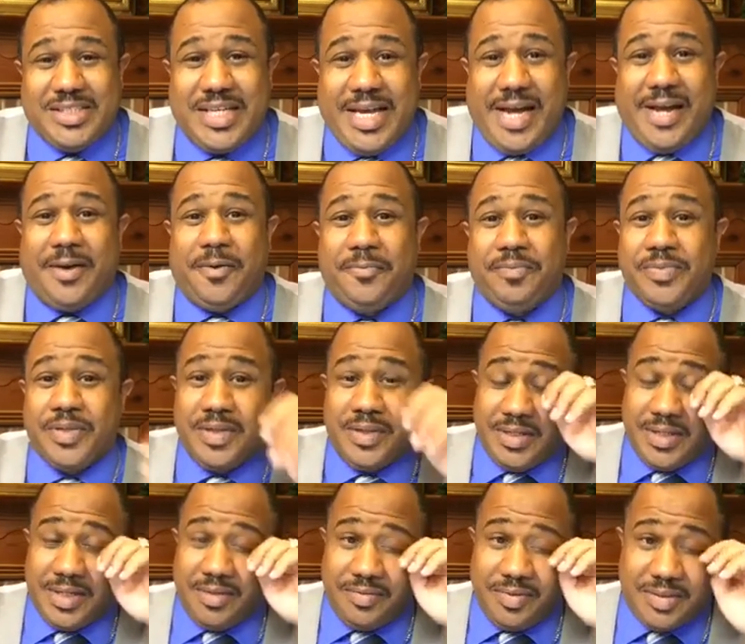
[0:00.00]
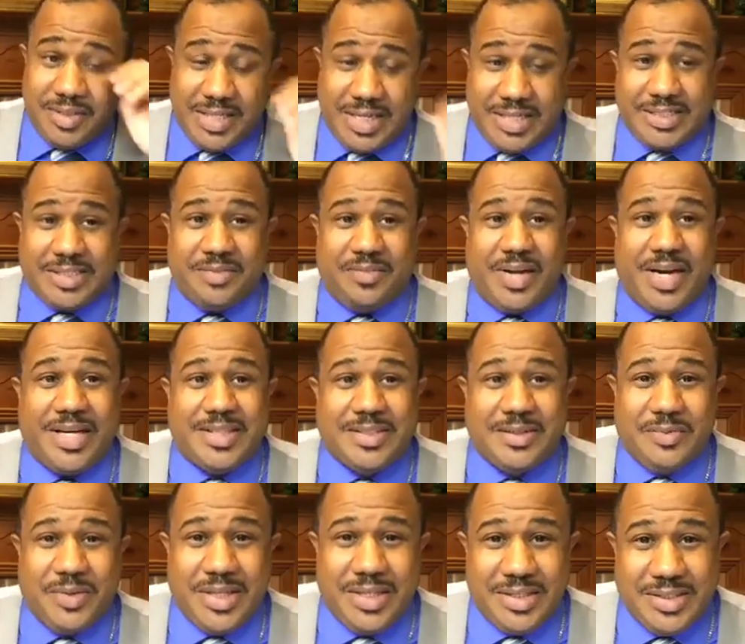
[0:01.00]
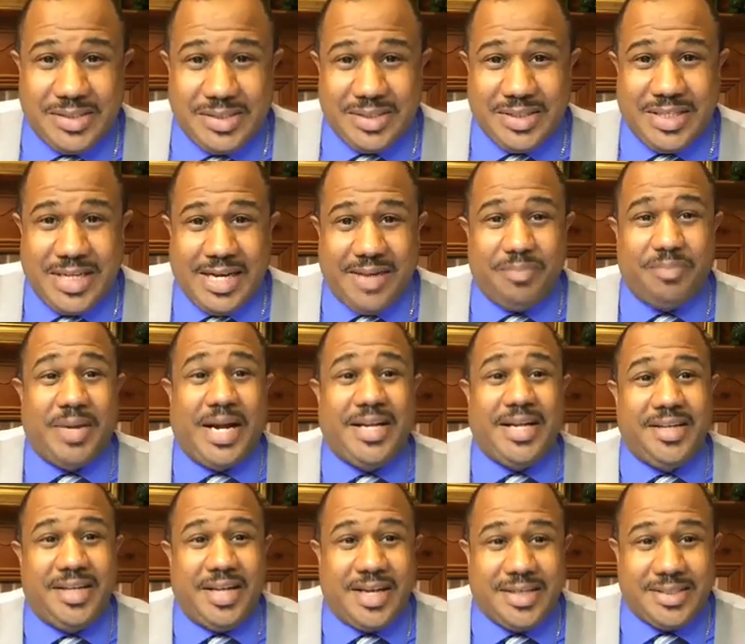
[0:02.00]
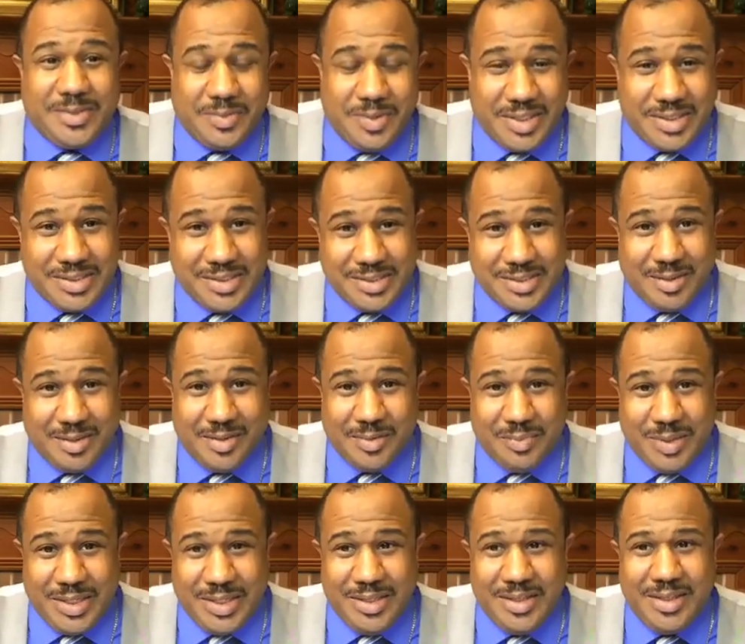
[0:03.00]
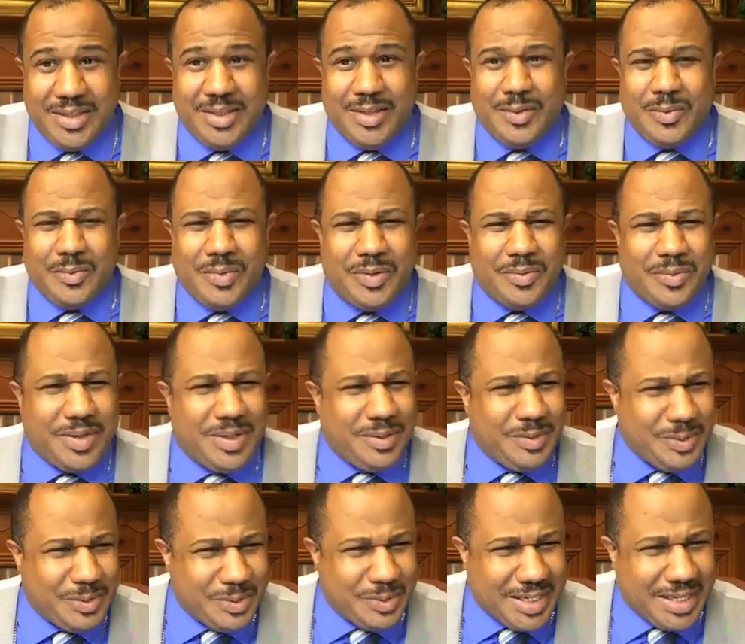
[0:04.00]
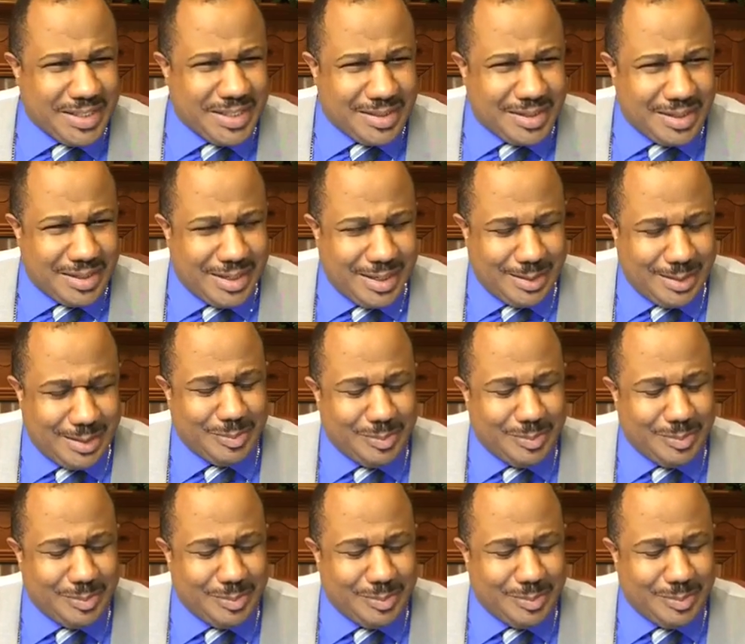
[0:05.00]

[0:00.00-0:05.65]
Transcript: Now, if you testify as a witness to that, my next question is going to be, what were you doing at the club?